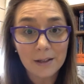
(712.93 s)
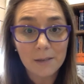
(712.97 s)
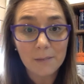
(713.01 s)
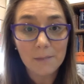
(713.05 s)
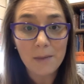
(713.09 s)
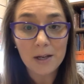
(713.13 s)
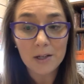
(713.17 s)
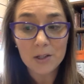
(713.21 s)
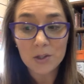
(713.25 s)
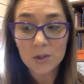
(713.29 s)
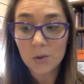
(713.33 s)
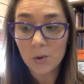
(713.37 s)

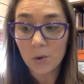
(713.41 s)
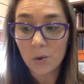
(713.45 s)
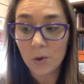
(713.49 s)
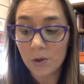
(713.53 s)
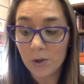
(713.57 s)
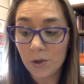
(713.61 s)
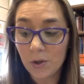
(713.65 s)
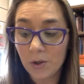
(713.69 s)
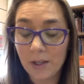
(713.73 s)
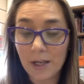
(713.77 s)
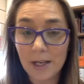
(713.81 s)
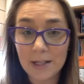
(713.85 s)
Make sure
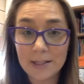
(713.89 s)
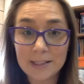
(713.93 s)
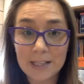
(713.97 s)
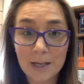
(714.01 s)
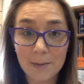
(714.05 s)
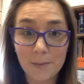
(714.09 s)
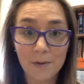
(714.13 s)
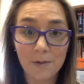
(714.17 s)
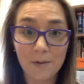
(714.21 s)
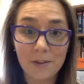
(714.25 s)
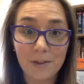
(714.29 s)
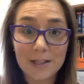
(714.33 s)
you get
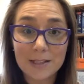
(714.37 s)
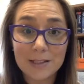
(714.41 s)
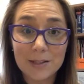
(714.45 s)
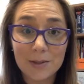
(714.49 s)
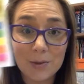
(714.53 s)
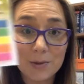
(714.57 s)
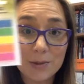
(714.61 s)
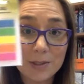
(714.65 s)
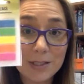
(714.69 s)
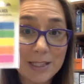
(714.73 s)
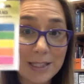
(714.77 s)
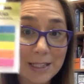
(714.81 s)
some of these
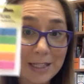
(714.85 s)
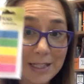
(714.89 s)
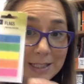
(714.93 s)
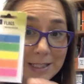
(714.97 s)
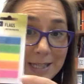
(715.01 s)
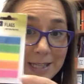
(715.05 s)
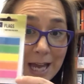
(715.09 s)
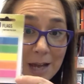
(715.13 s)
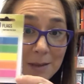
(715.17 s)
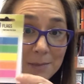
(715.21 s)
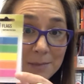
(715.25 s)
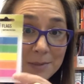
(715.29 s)
little sticky
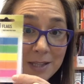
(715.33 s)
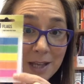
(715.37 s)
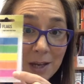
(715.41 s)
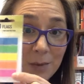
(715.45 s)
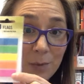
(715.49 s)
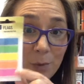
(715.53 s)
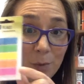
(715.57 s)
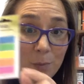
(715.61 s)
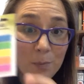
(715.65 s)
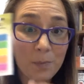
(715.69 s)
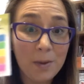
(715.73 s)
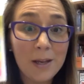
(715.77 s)
tabs. They
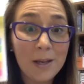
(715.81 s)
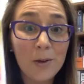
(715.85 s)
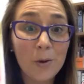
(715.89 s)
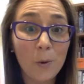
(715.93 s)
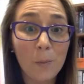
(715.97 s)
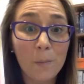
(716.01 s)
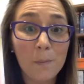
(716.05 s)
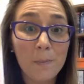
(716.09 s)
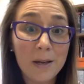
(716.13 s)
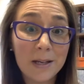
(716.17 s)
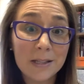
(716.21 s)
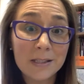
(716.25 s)
will be
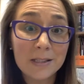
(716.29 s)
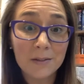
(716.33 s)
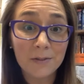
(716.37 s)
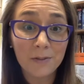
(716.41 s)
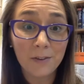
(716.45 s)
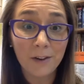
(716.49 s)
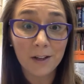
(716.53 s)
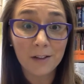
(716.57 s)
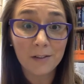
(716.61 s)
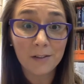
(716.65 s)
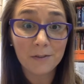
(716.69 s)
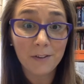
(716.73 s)
your best
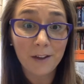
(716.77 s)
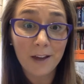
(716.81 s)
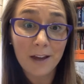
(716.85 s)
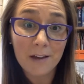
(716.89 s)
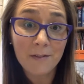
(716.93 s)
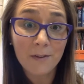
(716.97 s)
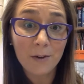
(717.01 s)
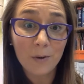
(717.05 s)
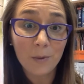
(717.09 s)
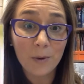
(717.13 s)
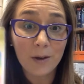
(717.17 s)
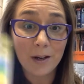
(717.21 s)
friend
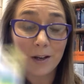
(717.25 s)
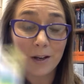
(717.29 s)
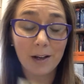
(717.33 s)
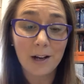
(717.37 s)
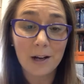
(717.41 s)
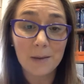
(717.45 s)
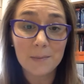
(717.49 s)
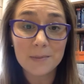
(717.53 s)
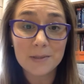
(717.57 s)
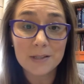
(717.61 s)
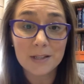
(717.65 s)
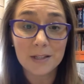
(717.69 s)
forever when it
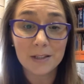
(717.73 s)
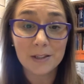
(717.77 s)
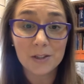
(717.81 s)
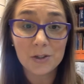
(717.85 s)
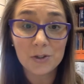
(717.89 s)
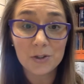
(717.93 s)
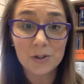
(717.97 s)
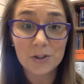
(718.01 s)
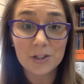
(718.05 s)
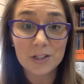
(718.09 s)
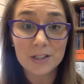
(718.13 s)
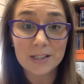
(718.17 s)
comes to
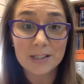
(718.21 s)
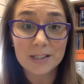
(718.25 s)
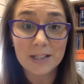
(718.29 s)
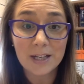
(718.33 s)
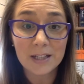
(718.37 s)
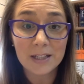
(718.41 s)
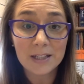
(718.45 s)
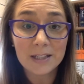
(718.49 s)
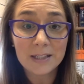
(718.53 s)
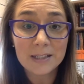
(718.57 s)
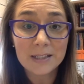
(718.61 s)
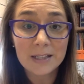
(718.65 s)
literature
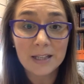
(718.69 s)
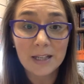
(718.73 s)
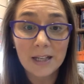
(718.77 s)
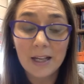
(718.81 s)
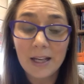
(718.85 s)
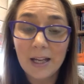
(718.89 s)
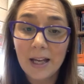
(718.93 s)
studies.